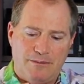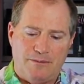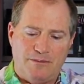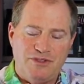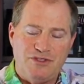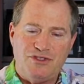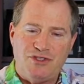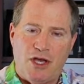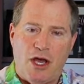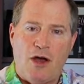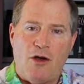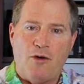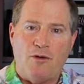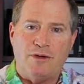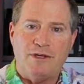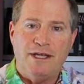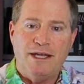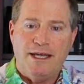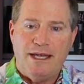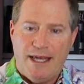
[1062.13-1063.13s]

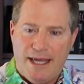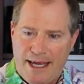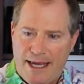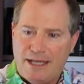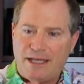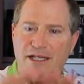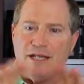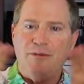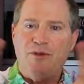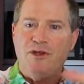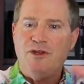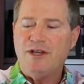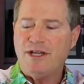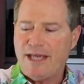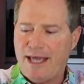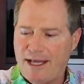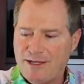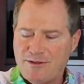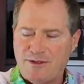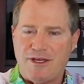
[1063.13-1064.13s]
zone and
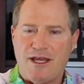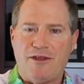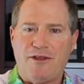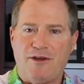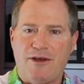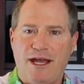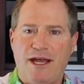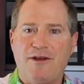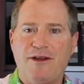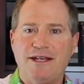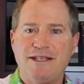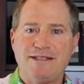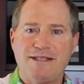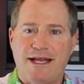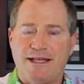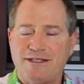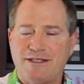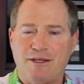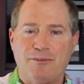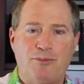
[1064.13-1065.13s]
communicates with the other areas
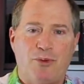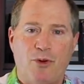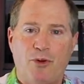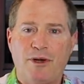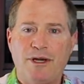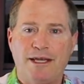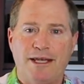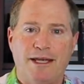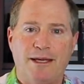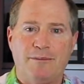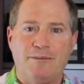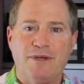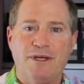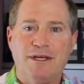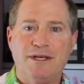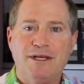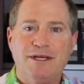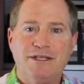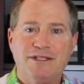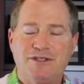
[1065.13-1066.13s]
that support him
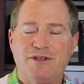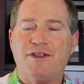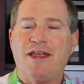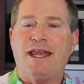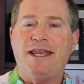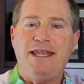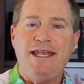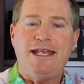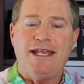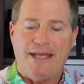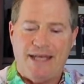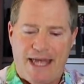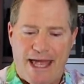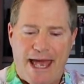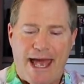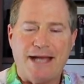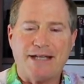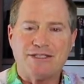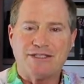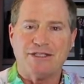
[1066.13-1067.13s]
so that he can
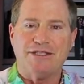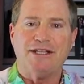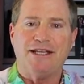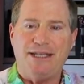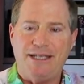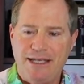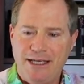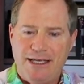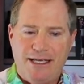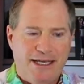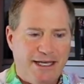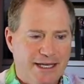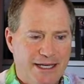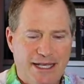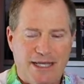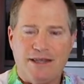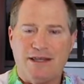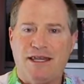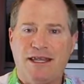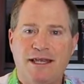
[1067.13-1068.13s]
actually
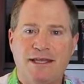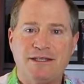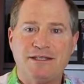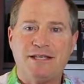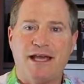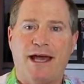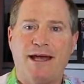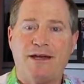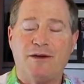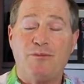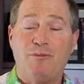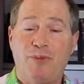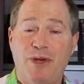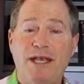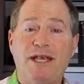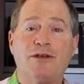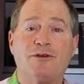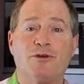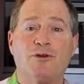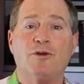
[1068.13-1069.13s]
get the entire
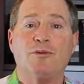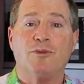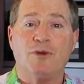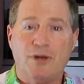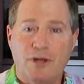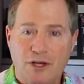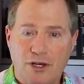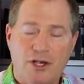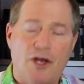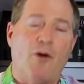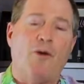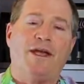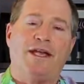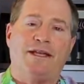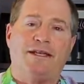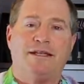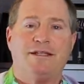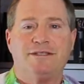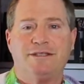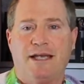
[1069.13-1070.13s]
big group going
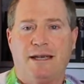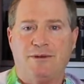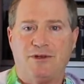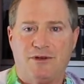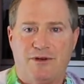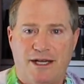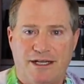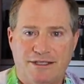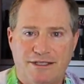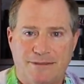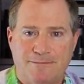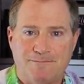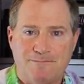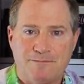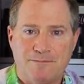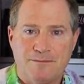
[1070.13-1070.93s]
in the same direction.